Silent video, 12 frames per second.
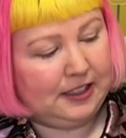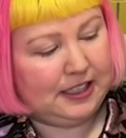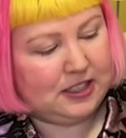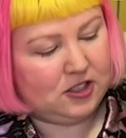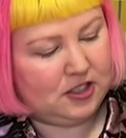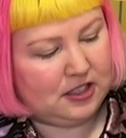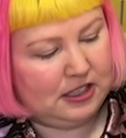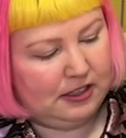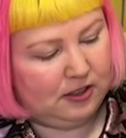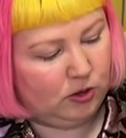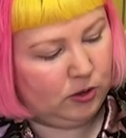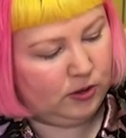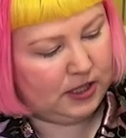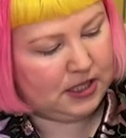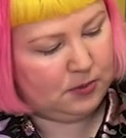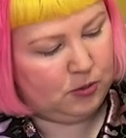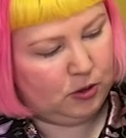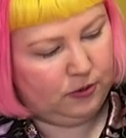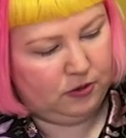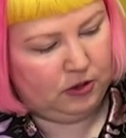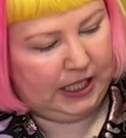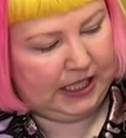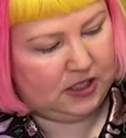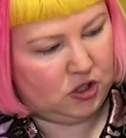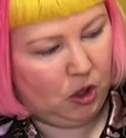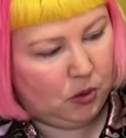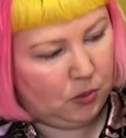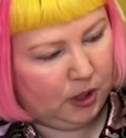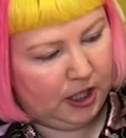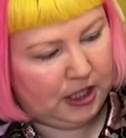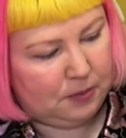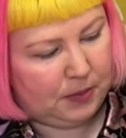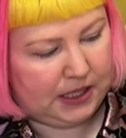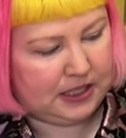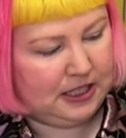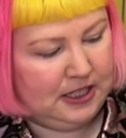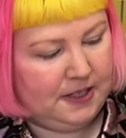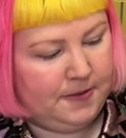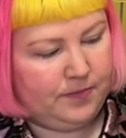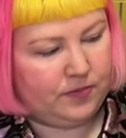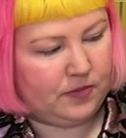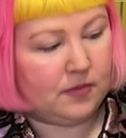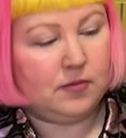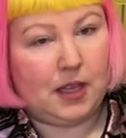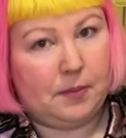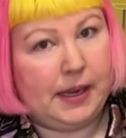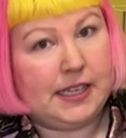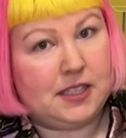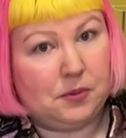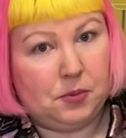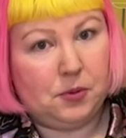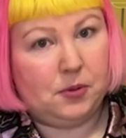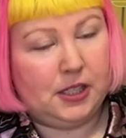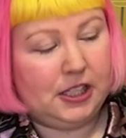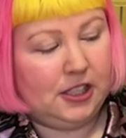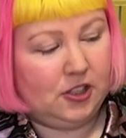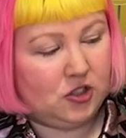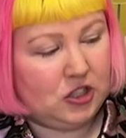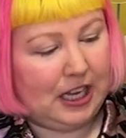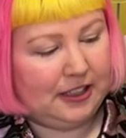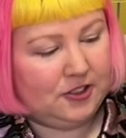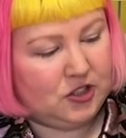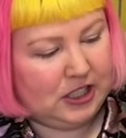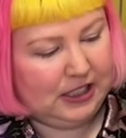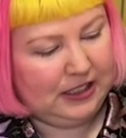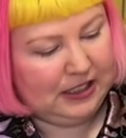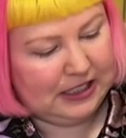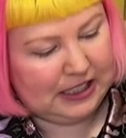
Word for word: It's just all this beautiful like dot work, but that makes it pretty challenging.